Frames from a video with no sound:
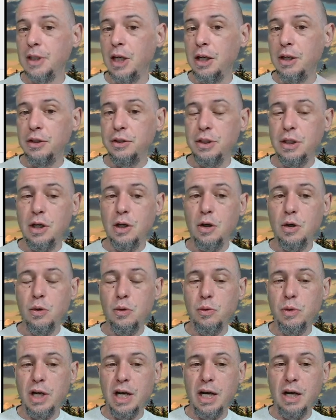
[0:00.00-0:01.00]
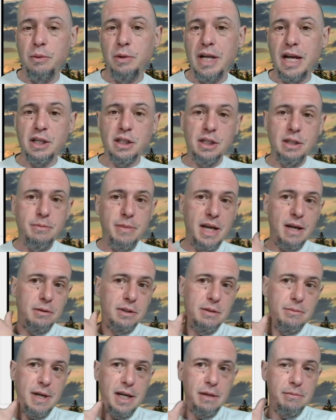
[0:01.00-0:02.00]
So uh, we'll actually be able
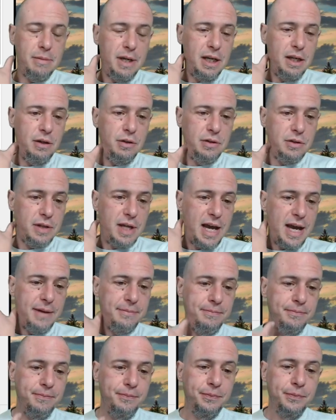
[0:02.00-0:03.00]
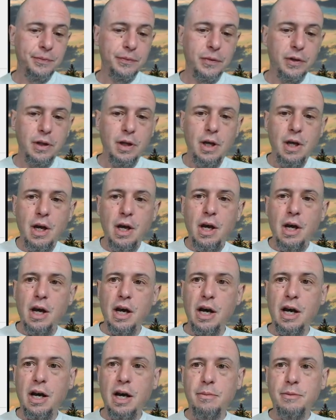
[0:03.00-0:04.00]
to make, make use of that.
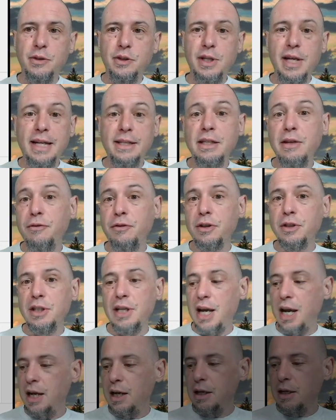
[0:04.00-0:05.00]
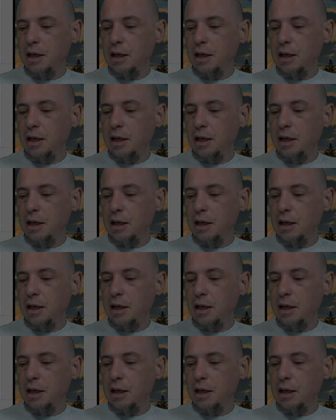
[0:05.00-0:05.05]
Um, so that's it for today.